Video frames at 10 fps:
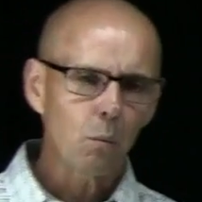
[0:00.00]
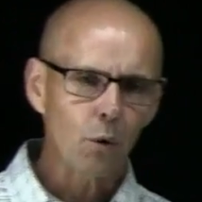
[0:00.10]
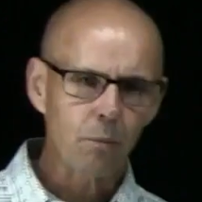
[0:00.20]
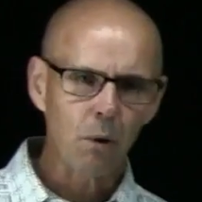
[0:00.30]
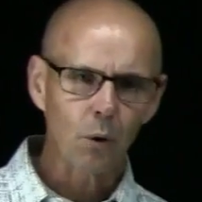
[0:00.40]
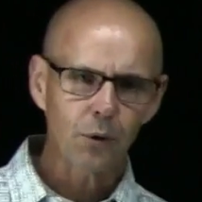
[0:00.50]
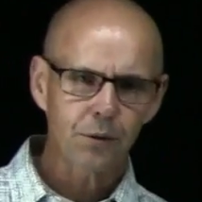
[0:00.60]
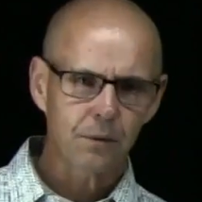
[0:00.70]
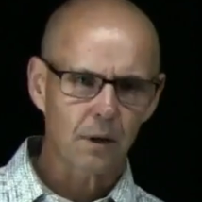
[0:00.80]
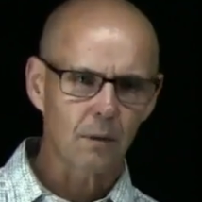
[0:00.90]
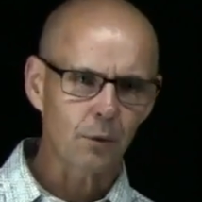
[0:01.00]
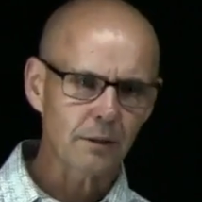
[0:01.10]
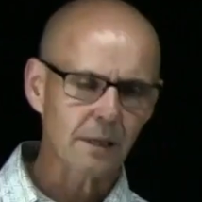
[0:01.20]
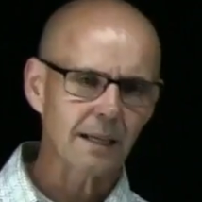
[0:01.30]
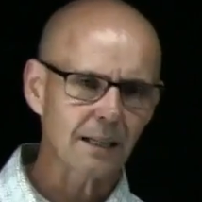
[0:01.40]
With both
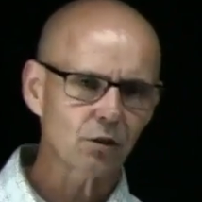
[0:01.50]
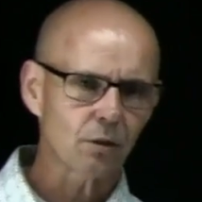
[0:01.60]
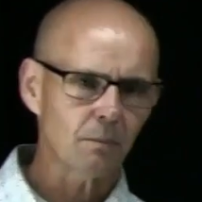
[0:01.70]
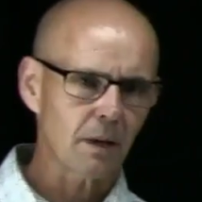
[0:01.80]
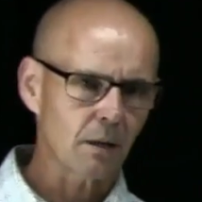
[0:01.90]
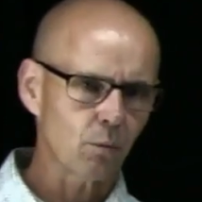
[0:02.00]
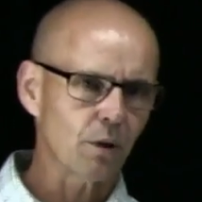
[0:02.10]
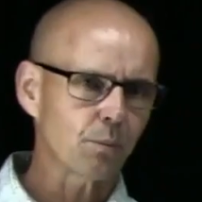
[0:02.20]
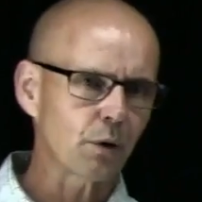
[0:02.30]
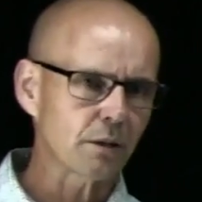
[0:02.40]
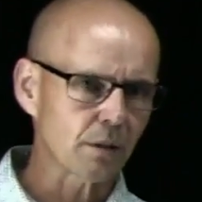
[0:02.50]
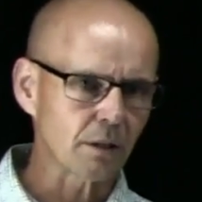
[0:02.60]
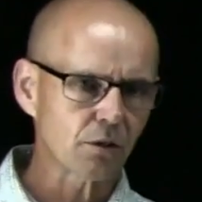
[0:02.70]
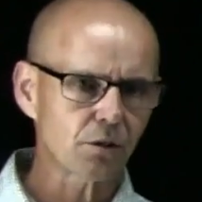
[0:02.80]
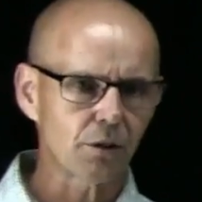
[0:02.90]
President Engstrom and with
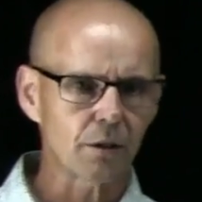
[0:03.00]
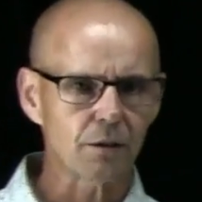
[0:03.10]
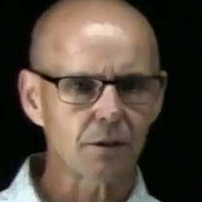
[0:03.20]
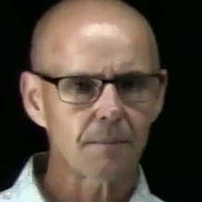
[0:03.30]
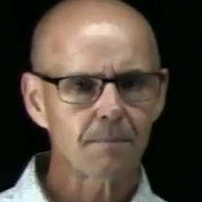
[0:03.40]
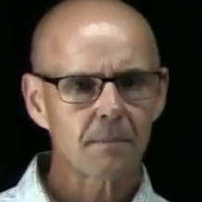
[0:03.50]
President Stearns,